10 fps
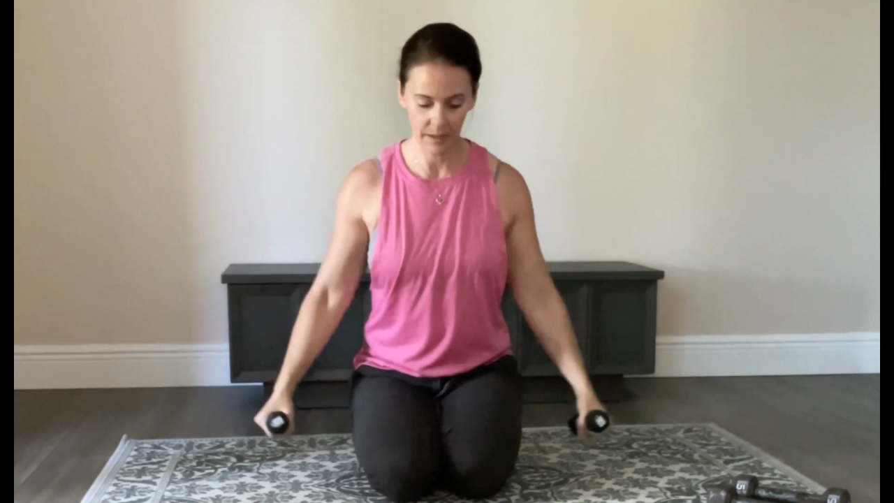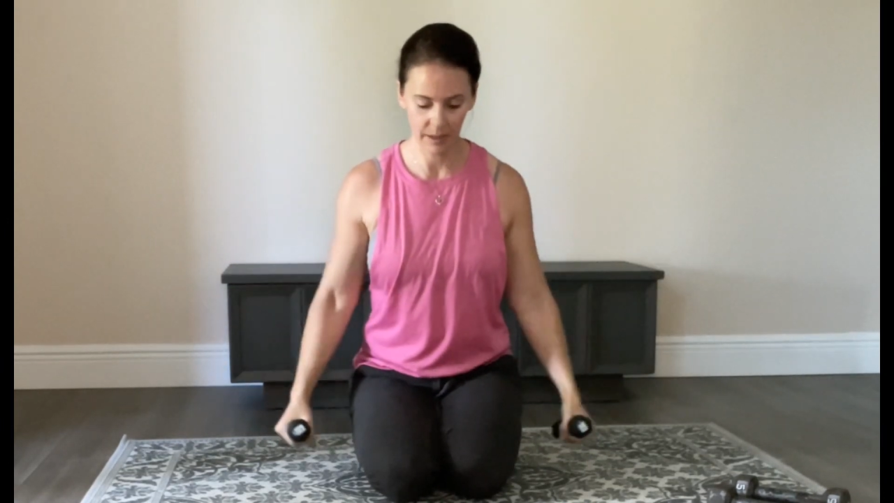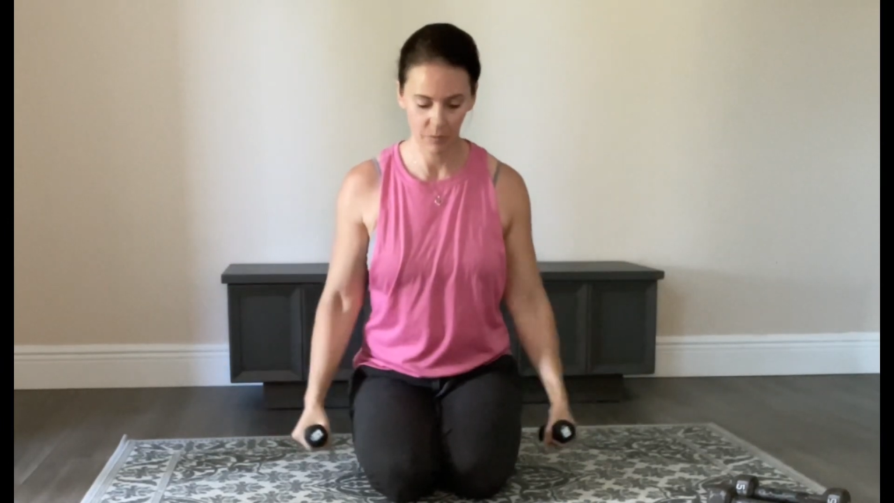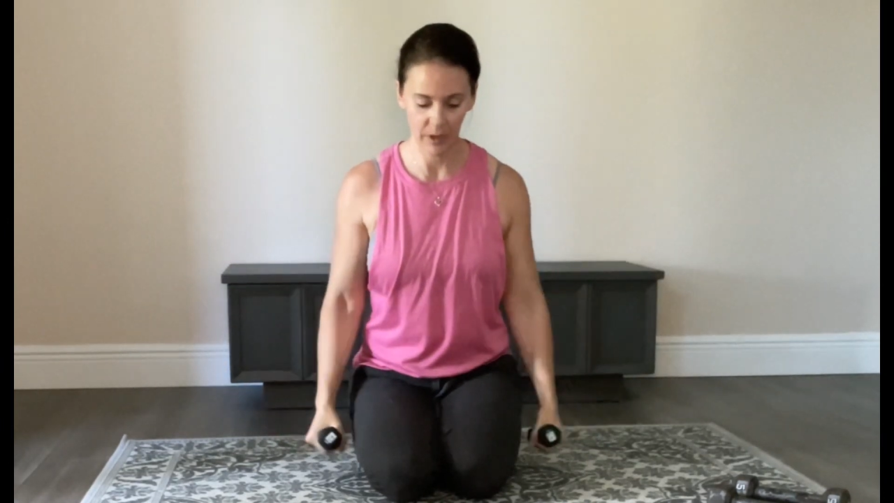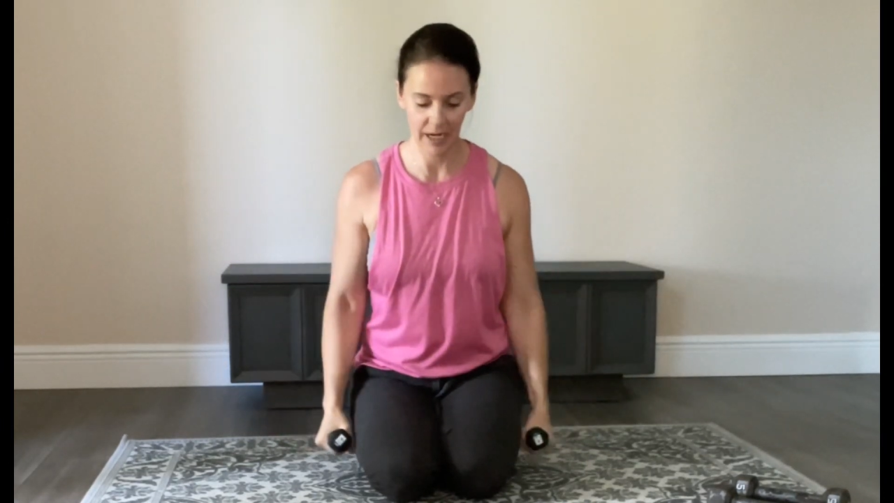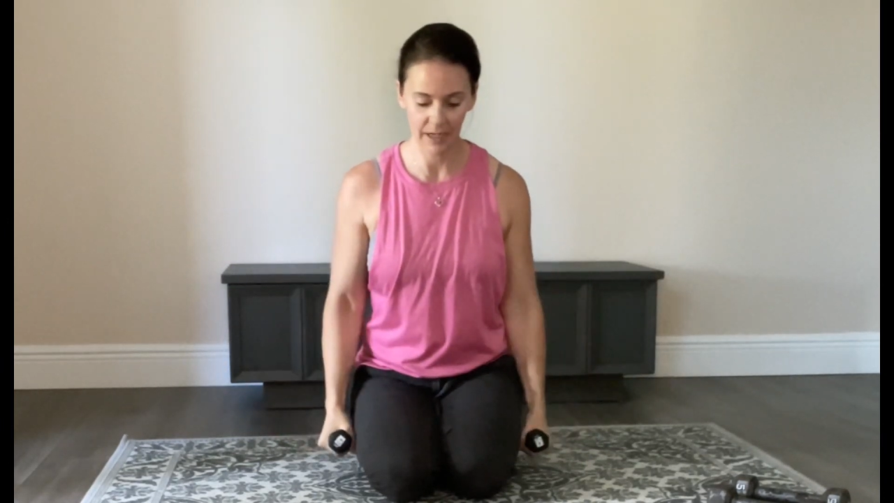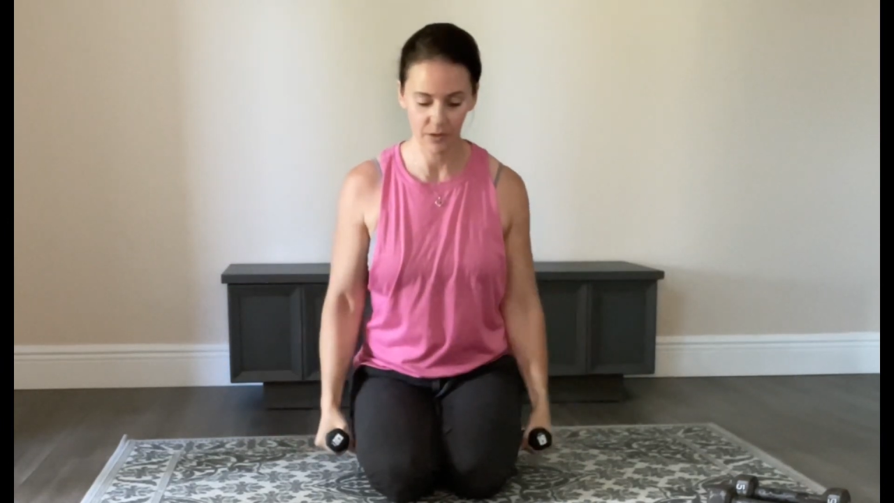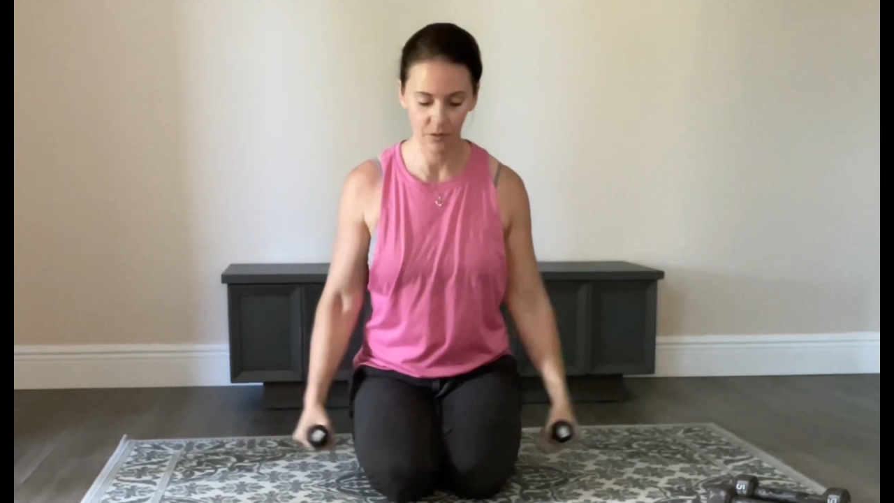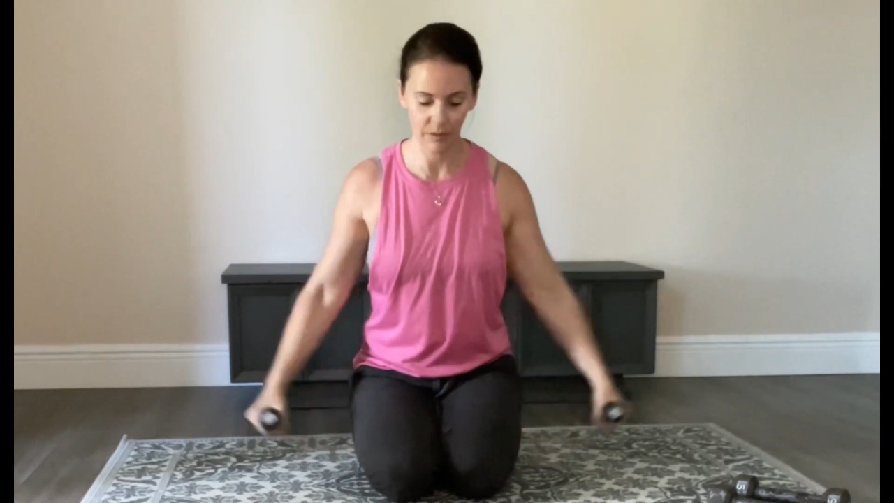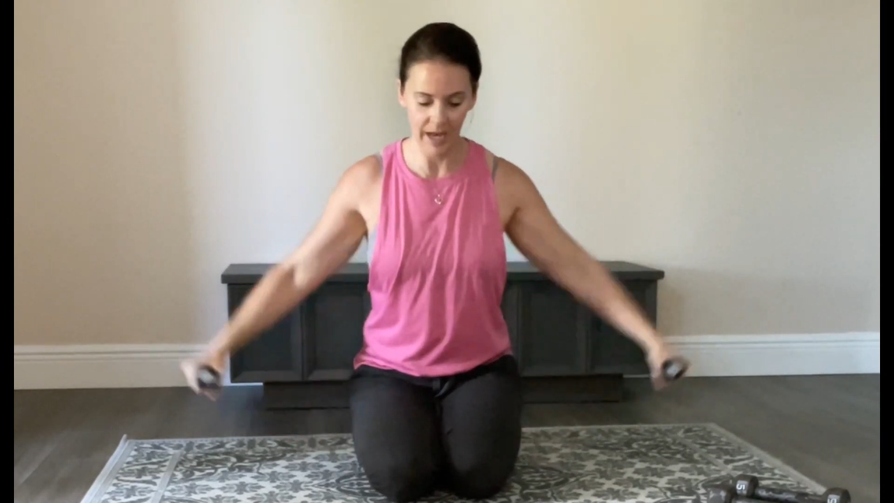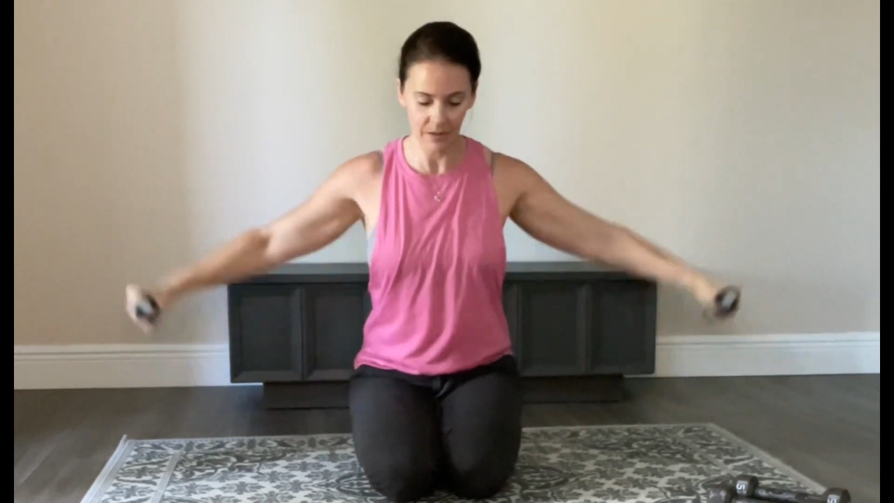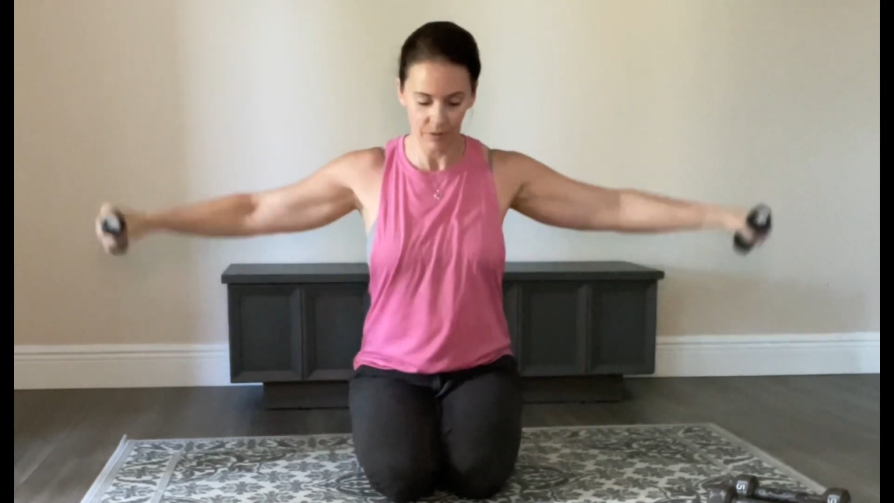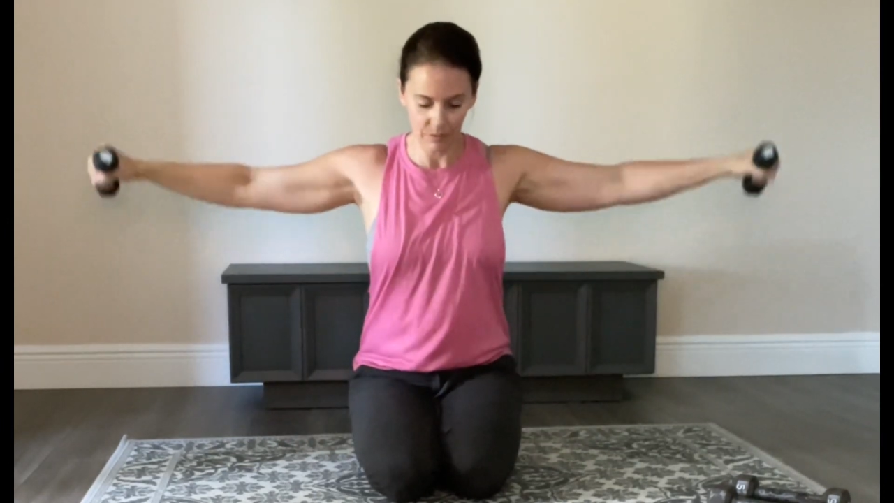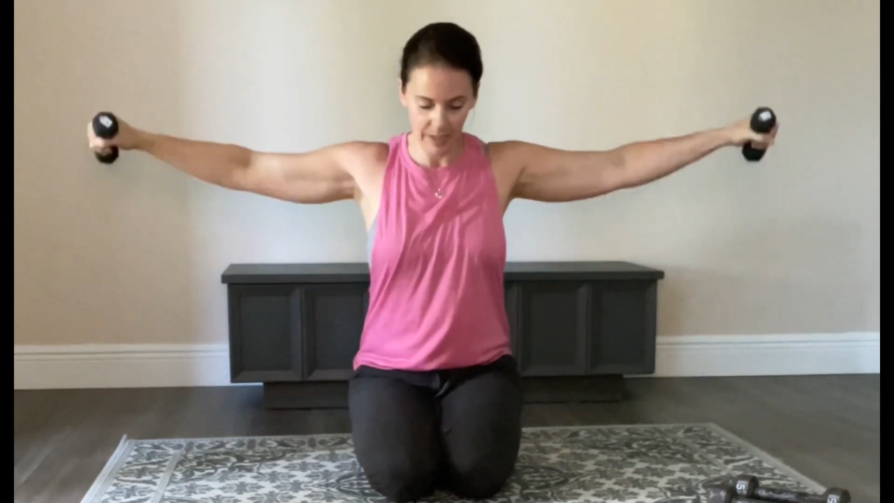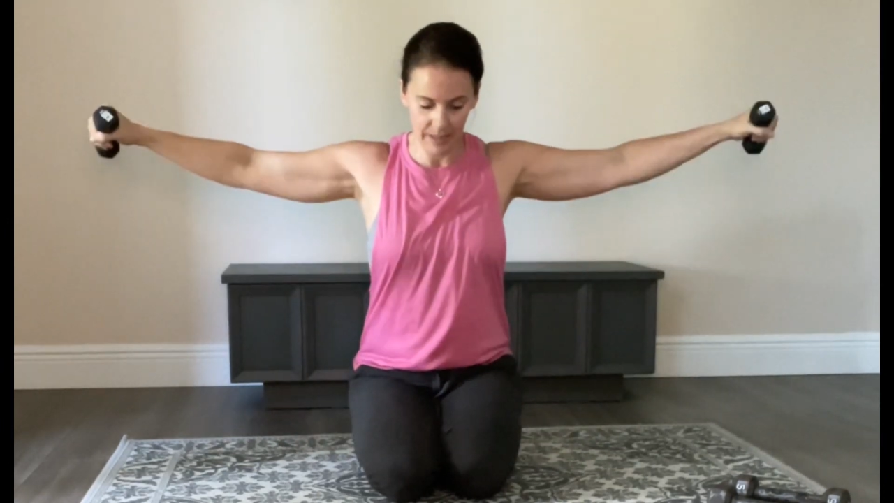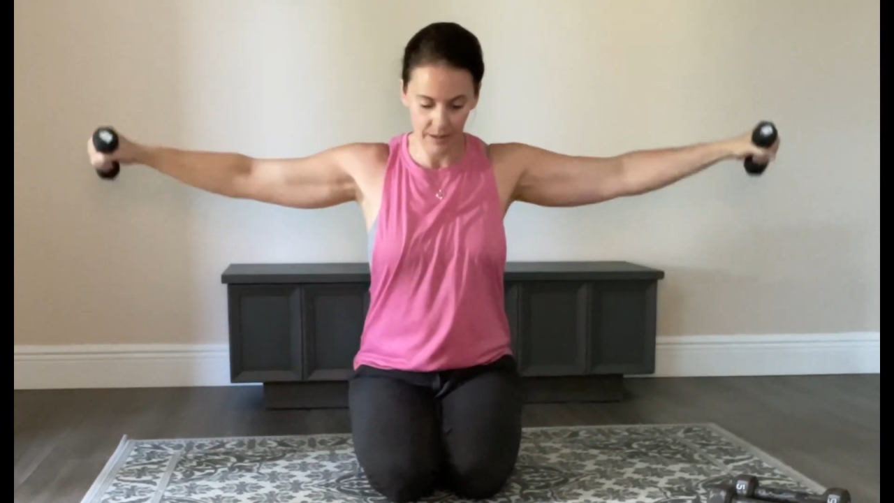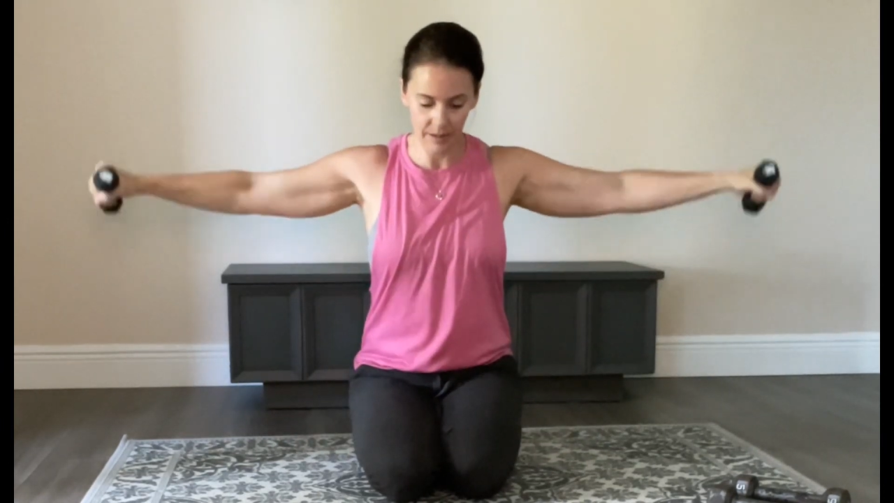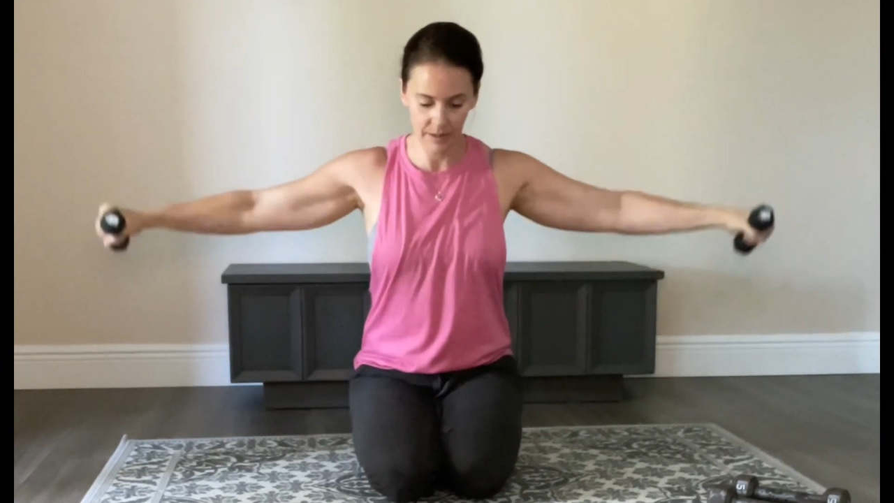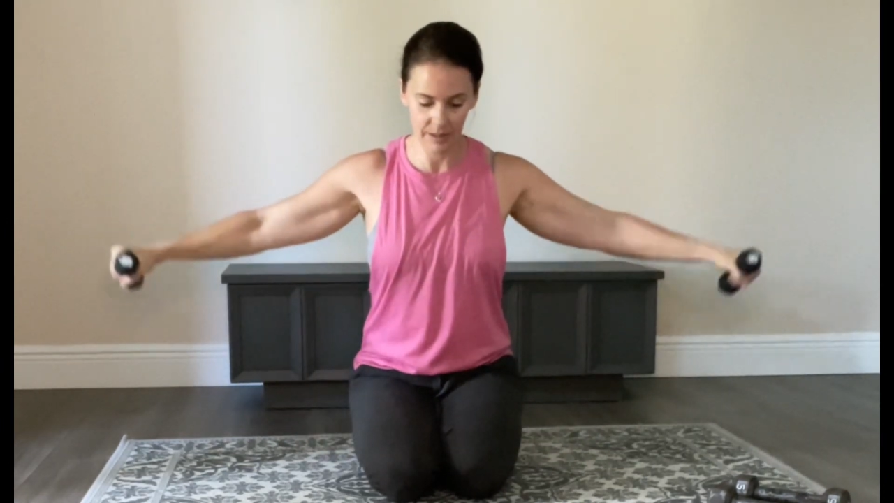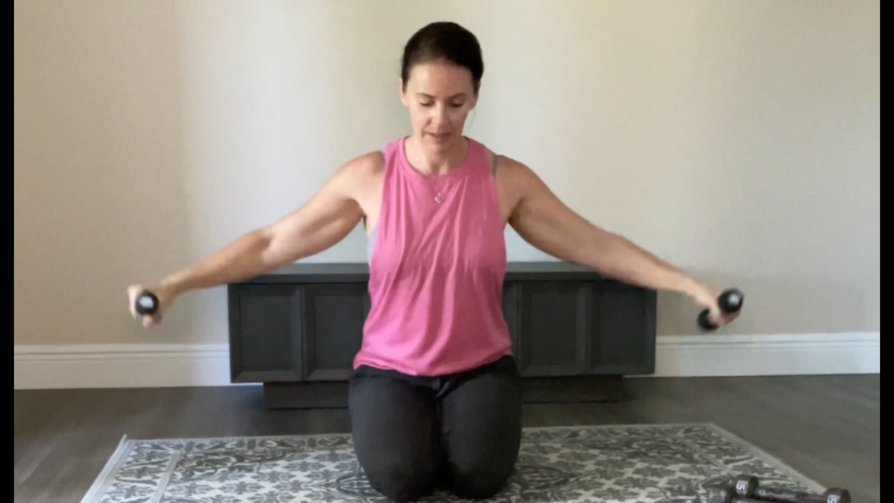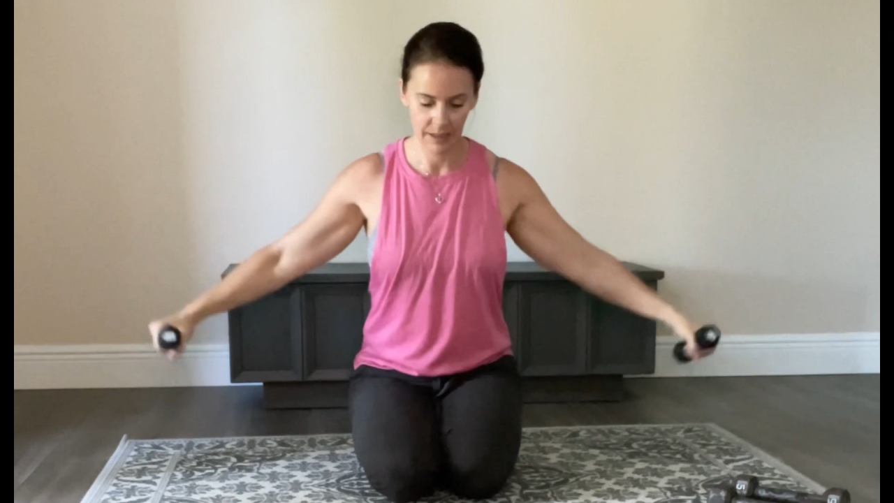when I do lateral raises.